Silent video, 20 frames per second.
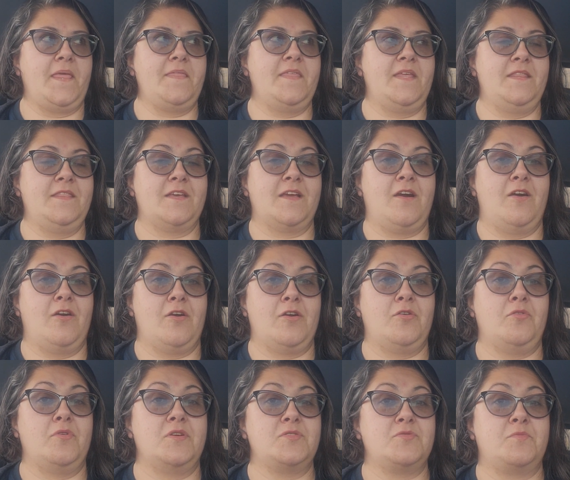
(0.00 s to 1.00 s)
then the car
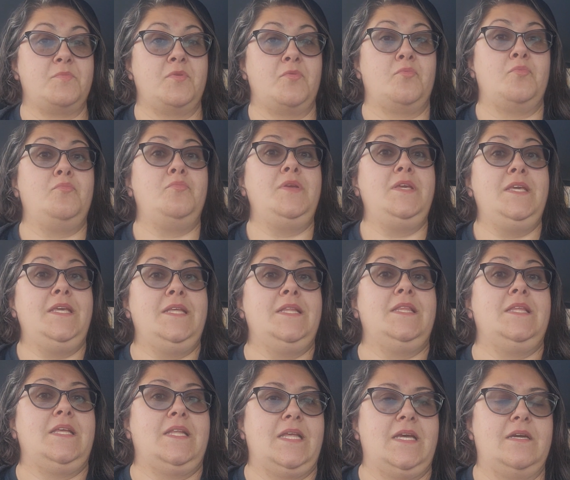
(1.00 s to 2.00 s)
noise would be
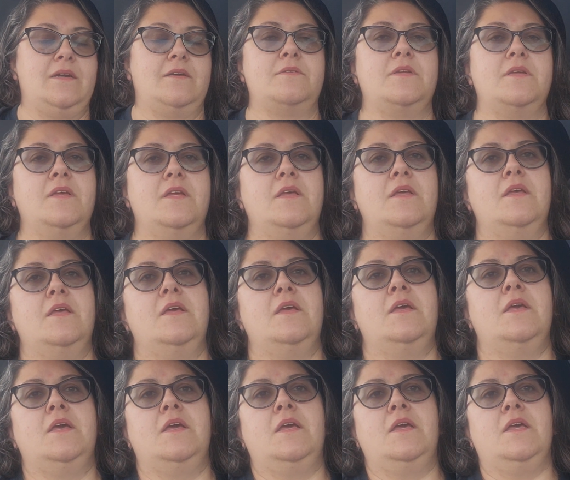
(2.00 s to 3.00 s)
really loud.
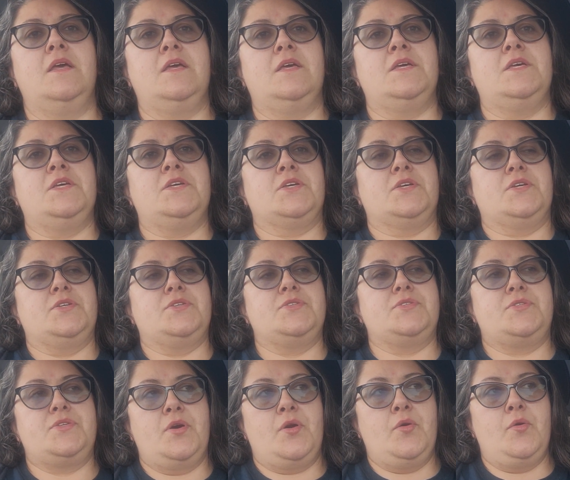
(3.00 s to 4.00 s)

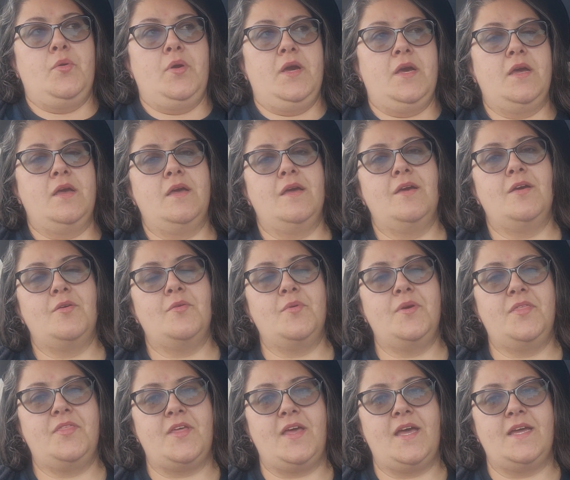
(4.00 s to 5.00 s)
So
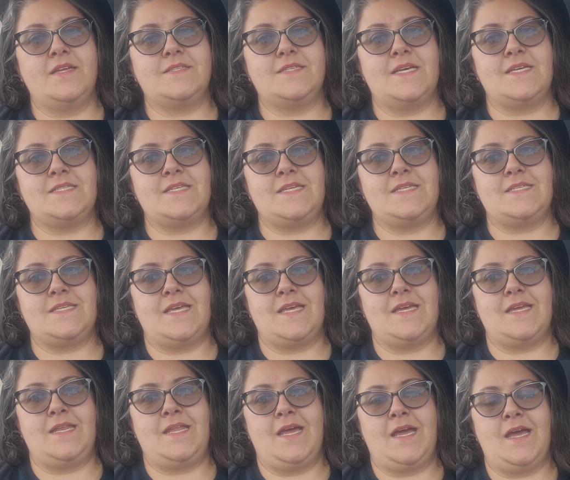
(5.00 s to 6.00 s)
with that, as I
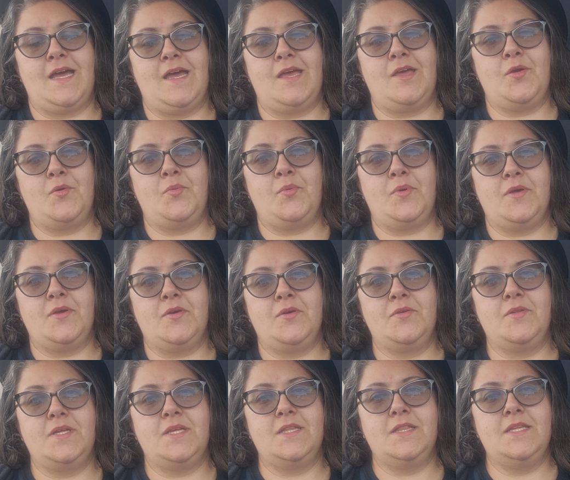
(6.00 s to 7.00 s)
said, I
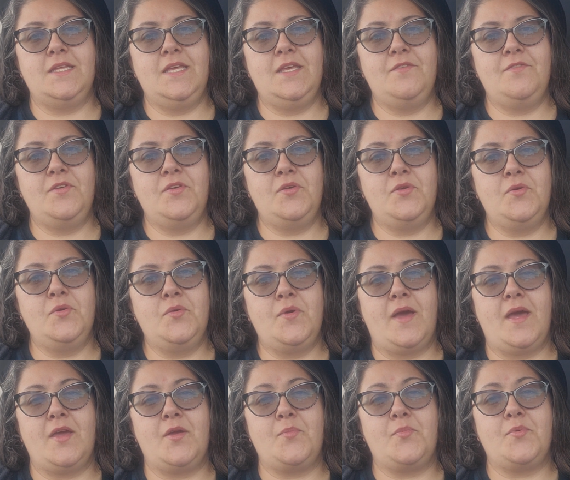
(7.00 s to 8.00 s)
will leave
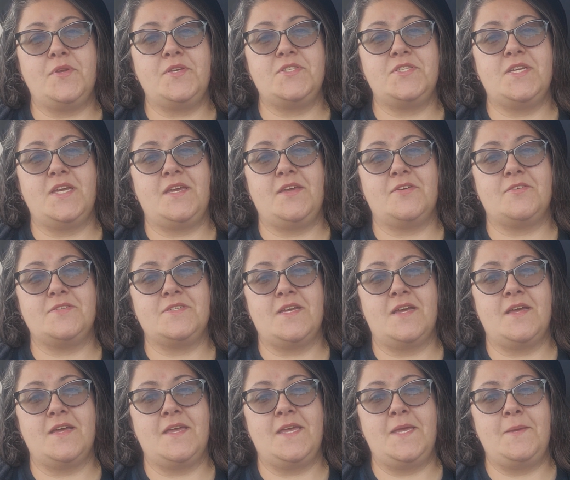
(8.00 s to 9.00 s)
you. I appreciate your
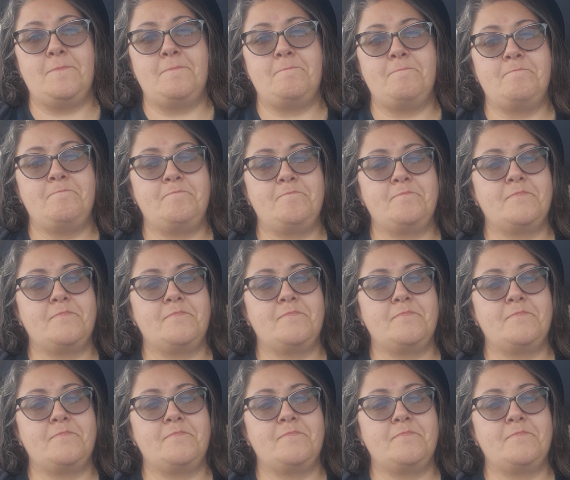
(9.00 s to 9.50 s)
time.